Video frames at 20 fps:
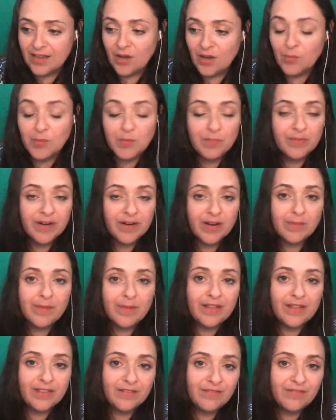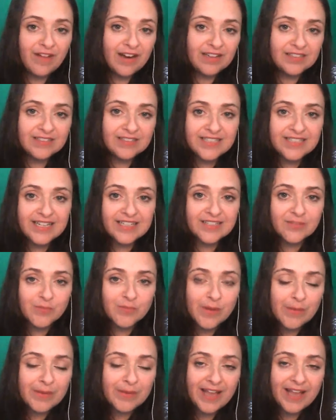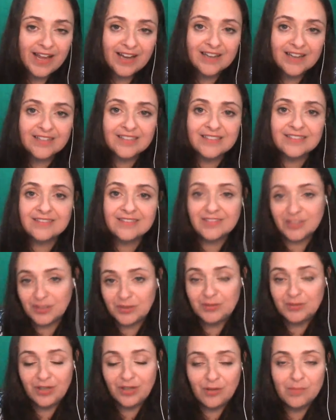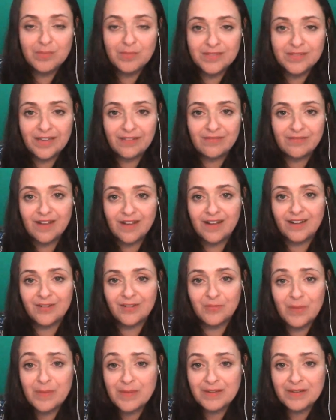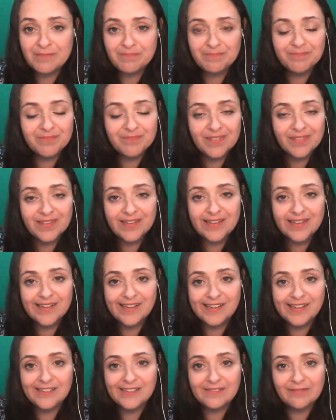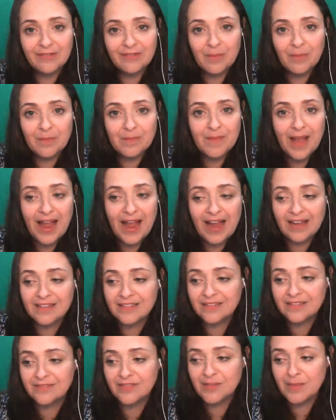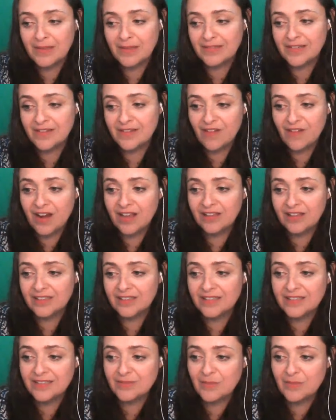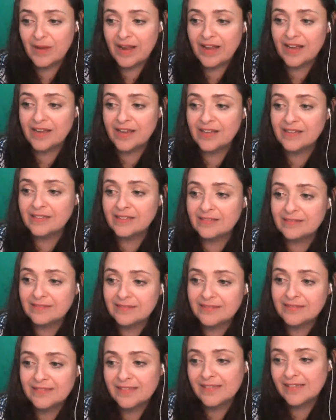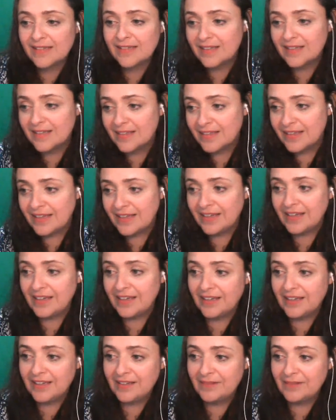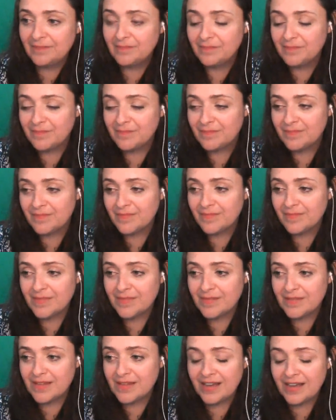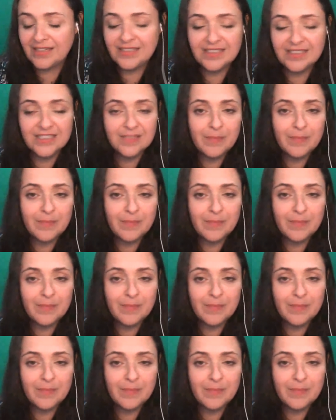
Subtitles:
helped bring about the Violence Against Women Act to help safeguard women from acts of domestic violence where any